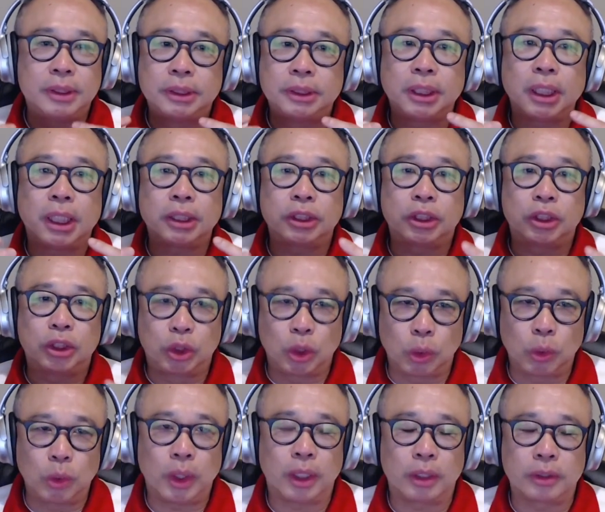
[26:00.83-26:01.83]
just
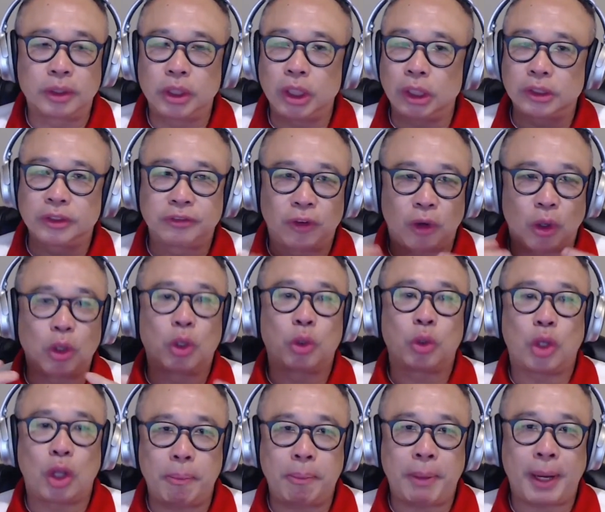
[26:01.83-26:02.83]
do it. Just follow
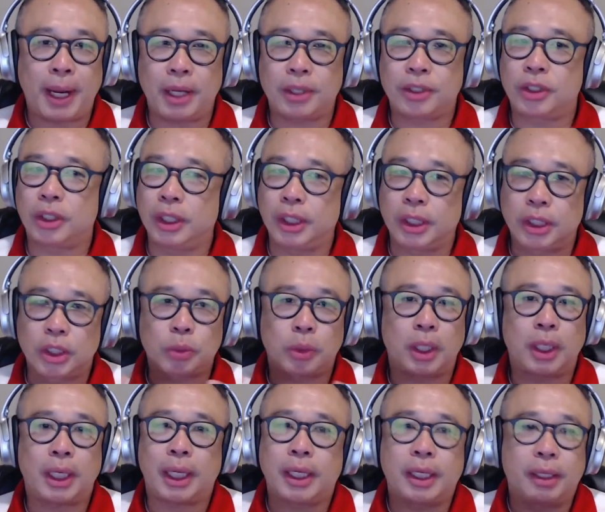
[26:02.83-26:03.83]
your passion. It's
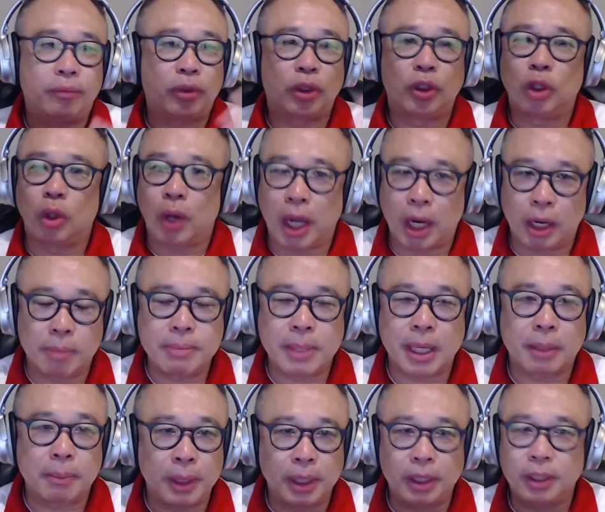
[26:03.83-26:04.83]
what, like, if you know how to
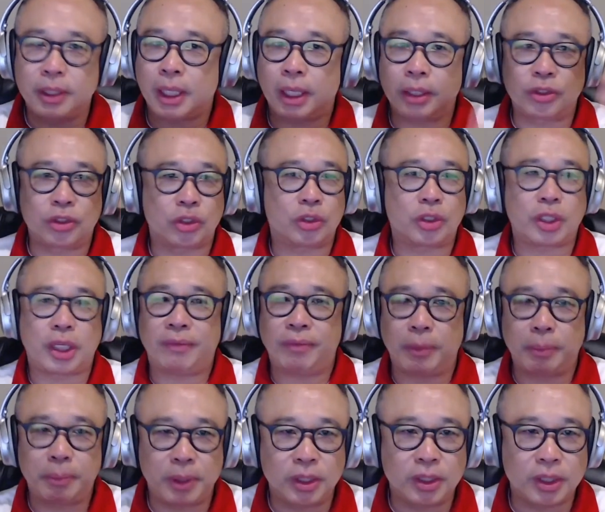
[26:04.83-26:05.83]
make pizza, just have
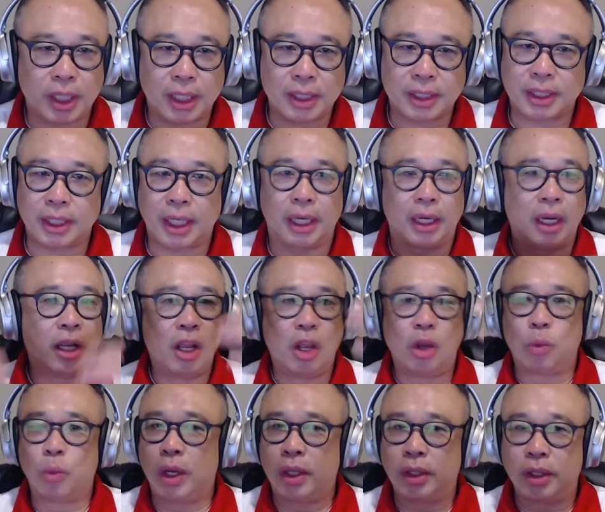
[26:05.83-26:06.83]
a pizza stand.
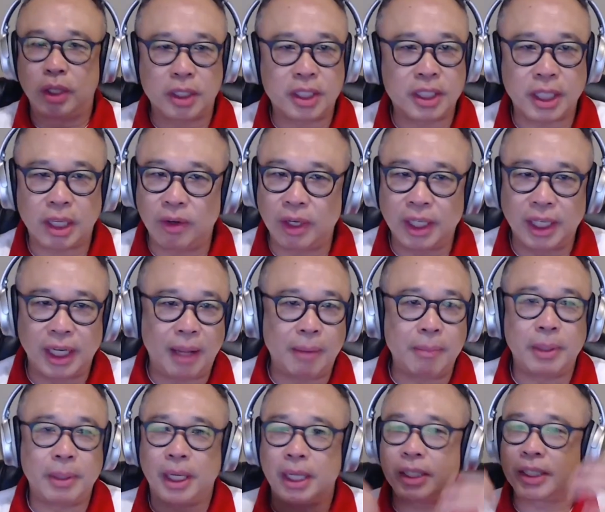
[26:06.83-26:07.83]
Whether selling
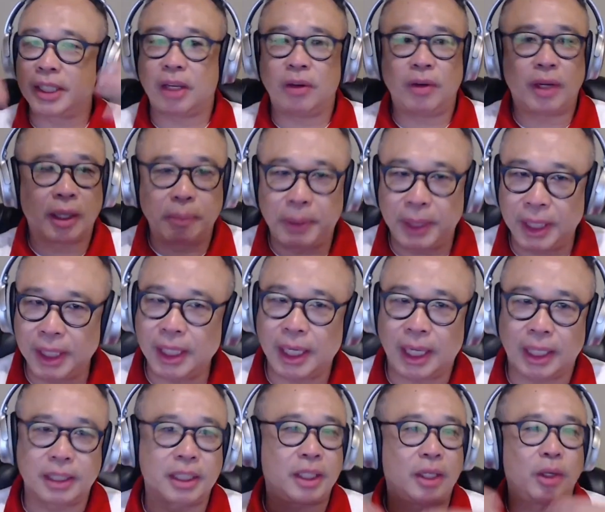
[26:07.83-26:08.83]
lemonade, selling
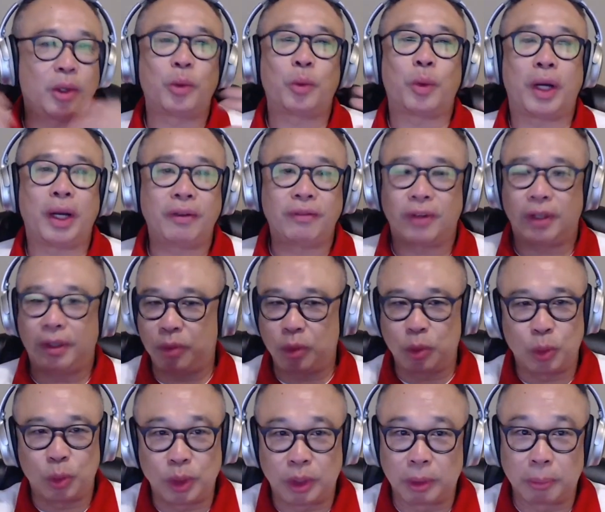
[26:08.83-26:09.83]
peanuts, selling whatever. If
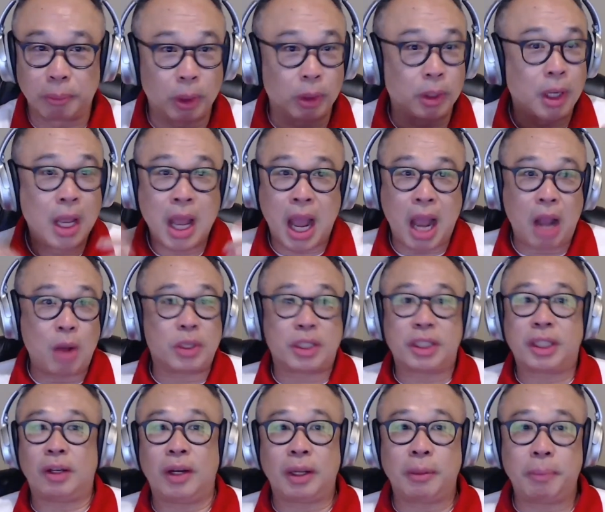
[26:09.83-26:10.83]
you read the book, I
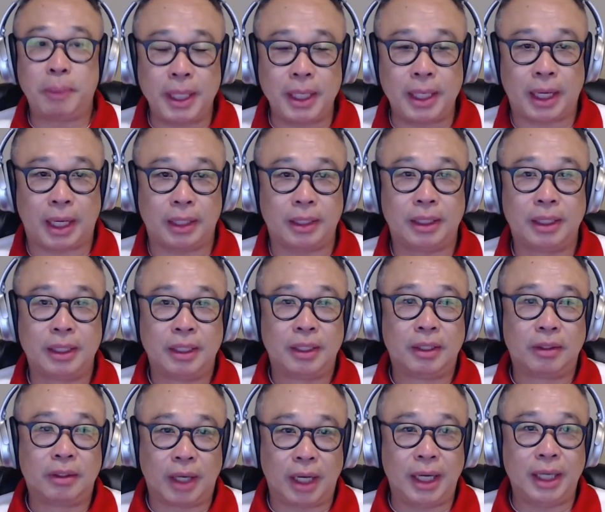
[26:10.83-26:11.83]
was selling peanut,
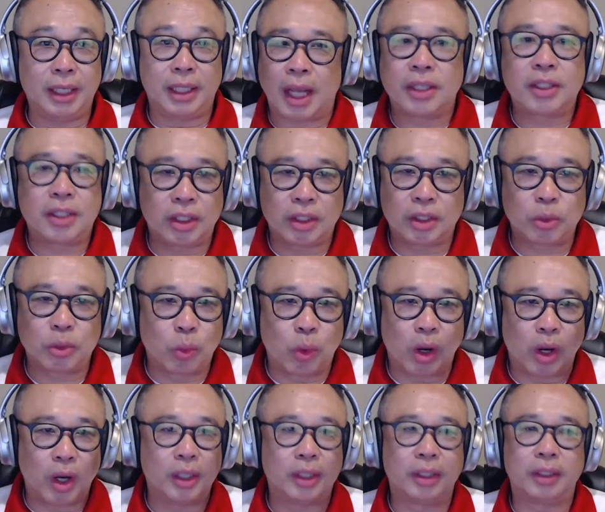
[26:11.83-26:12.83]
right? I just
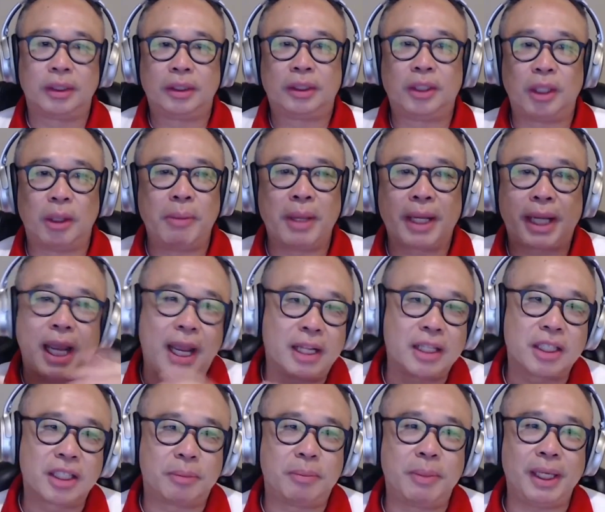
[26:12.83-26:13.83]
want to make
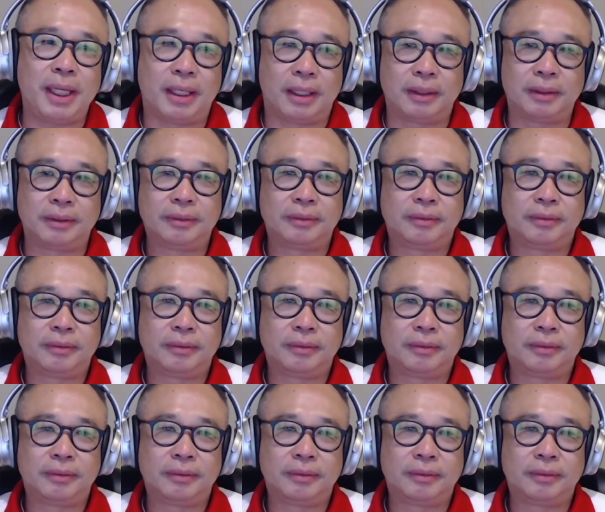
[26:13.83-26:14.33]
ends meet.